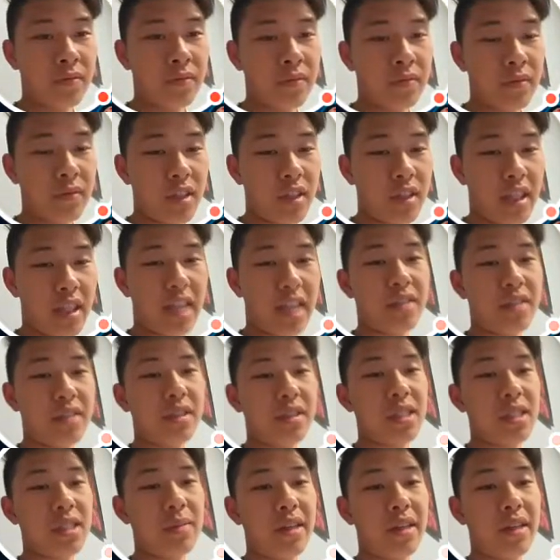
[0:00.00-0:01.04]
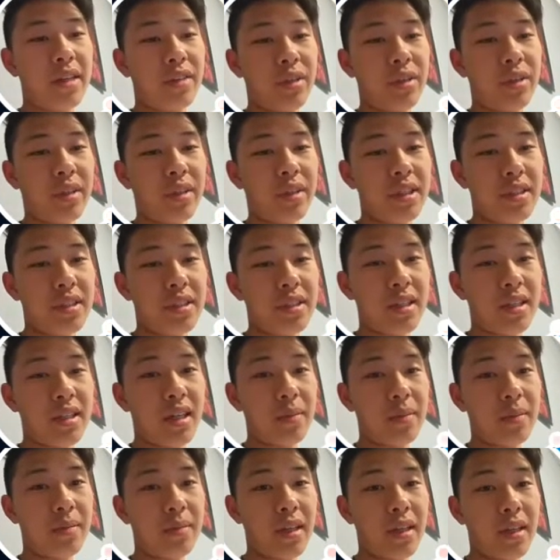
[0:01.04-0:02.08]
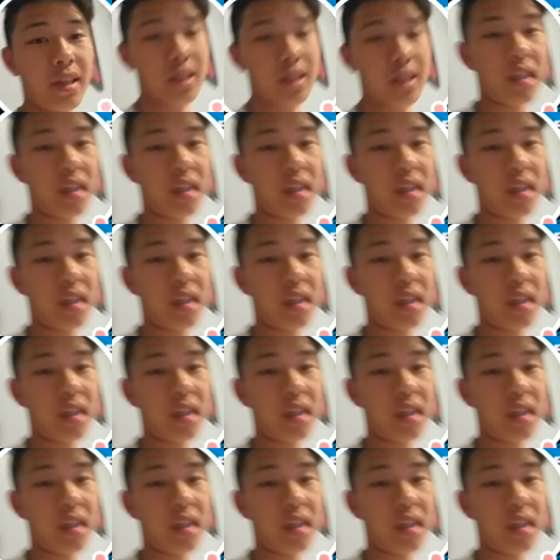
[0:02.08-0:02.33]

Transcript: Yeah, so this is my 3 wishes setup that I